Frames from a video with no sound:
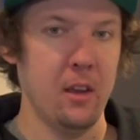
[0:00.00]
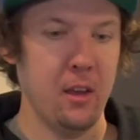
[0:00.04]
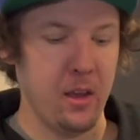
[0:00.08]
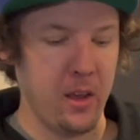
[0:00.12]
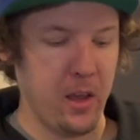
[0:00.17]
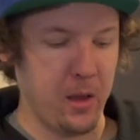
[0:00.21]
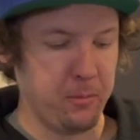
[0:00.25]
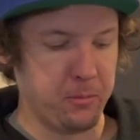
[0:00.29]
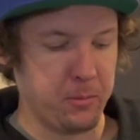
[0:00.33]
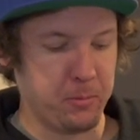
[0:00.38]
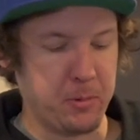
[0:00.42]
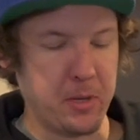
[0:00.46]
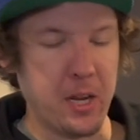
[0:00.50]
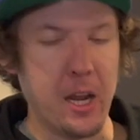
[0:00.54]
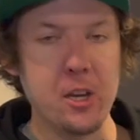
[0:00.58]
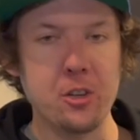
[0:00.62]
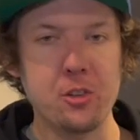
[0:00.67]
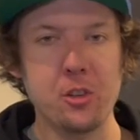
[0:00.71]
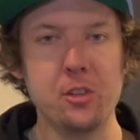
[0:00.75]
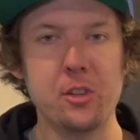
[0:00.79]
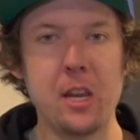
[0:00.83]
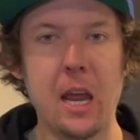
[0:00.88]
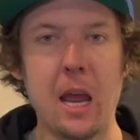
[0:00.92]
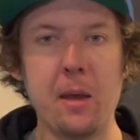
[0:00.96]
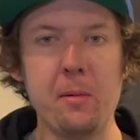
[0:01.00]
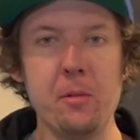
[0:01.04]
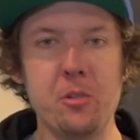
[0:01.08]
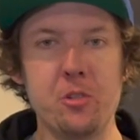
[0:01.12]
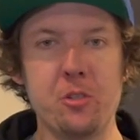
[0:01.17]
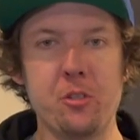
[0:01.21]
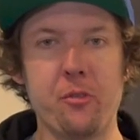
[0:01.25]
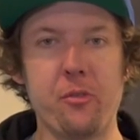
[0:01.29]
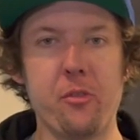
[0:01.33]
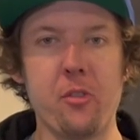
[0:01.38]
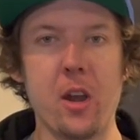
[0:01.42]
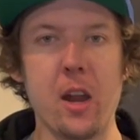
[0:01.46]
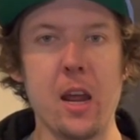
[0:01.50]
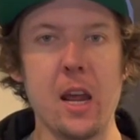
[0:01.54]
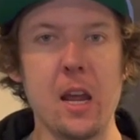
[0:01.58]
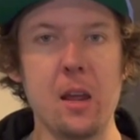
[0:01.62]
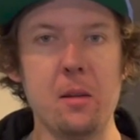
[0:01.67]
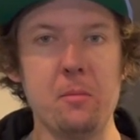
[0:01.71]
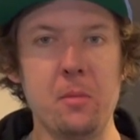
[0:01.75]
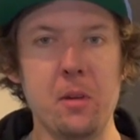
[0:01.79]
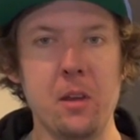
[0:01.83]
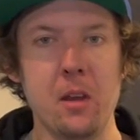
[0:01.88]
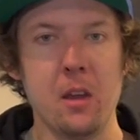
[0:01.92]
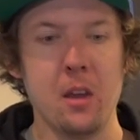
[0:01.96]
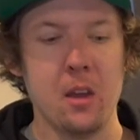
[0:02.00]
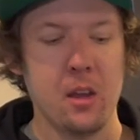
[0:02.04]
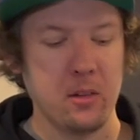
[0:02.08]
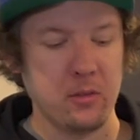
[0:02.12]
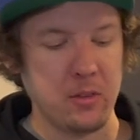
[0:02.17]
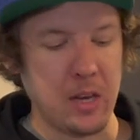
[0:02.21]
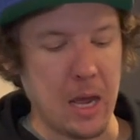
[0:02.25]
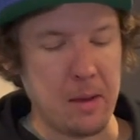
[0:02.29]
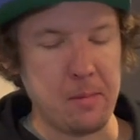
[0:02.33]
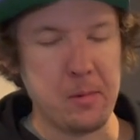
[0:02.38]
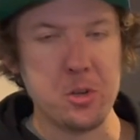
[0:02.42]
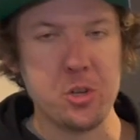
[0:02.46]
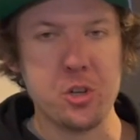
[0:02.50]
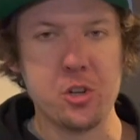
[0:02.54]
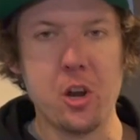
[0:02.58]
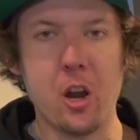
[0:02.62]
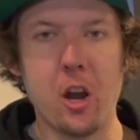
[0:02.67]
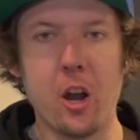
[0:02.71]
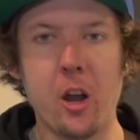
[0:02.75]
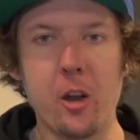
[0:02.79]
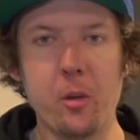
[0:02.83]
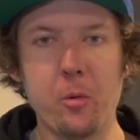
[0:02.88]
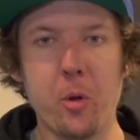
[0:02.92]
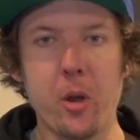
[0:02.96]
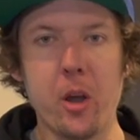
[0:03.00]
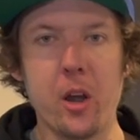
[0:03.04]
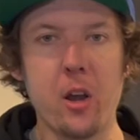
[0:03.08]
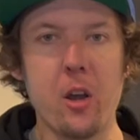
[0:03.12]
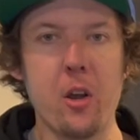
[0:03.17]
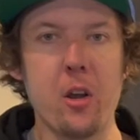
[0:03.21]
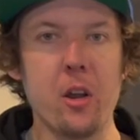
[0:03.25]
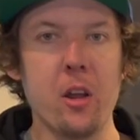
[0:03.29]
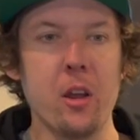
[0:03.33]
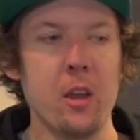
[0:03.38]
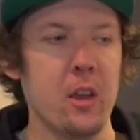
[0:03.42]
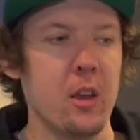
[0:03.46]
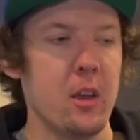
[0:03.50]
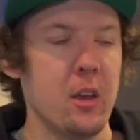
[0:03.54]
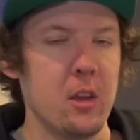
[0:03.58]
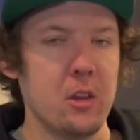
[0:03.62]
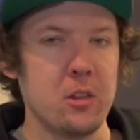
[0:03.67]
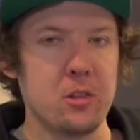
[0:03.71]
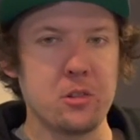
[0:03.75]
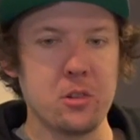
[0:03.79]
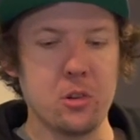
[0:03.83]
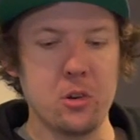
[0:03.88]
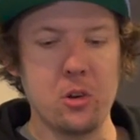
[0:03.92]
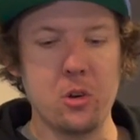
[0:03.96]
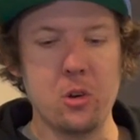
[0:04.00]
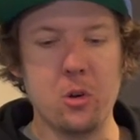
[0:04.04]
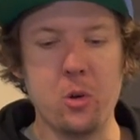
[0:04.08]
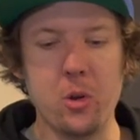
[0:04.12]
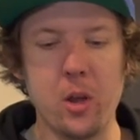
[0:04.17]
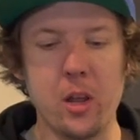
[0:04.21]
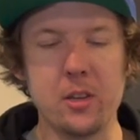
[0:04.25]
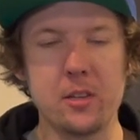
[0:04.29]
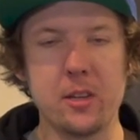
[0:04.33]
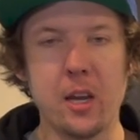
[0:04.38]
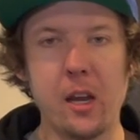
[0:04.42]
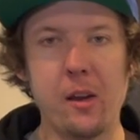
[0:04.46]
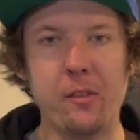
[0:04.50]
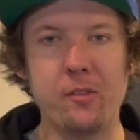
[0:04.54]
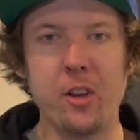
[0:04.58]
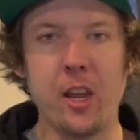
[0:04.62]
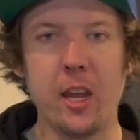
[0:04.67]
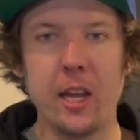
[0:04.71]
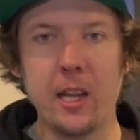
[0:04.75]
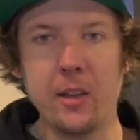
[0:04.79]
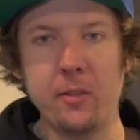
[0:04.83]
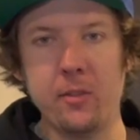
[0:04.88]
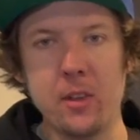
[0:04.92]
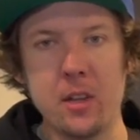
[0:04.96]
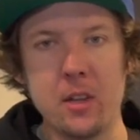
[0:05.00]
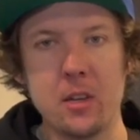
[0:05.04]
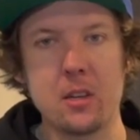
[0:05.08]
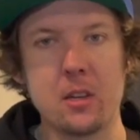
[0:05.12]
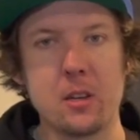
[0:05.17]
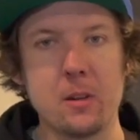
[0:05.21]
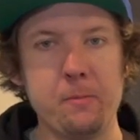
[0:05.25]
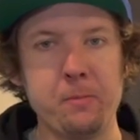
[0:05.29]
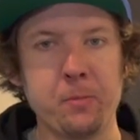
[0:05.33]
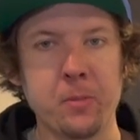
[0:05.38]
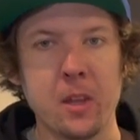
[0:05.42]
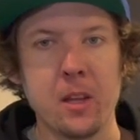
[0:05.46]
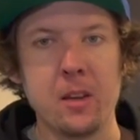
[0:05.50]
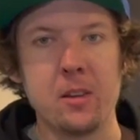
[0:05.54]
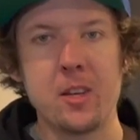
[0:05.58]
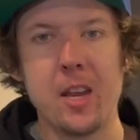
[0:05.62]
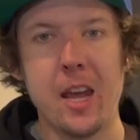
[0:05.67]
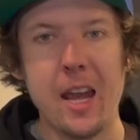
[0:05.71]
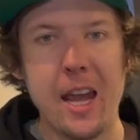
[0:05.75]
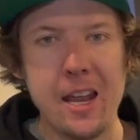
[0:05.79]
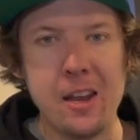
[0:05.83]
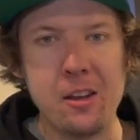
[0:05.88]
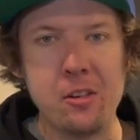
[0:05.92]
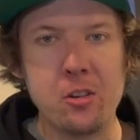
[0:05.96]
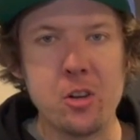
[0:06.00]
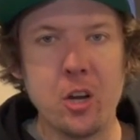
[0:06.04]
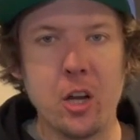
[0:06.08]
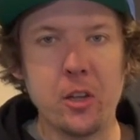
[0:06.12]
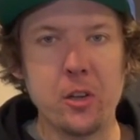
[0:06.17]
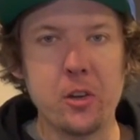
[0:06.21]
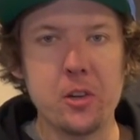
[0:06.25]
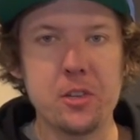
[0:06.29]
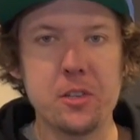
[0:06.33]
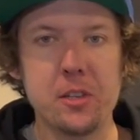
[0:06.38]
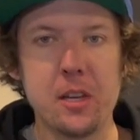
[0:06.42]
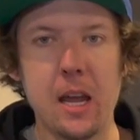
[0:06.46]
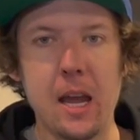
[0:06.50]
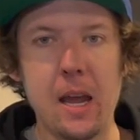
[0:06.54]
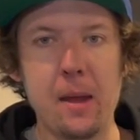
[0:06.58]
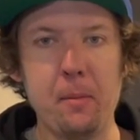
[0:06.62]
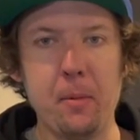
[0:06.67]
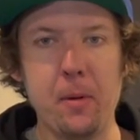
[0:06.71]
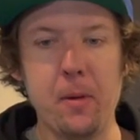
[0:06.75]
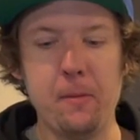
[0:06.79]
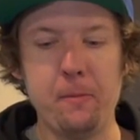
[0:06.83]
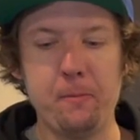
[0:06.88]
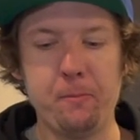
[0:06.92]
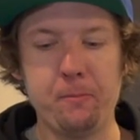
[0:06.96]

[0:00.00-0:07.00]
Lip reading: It potentially damage your frame, damage your hardware. So instead of taking this $10 step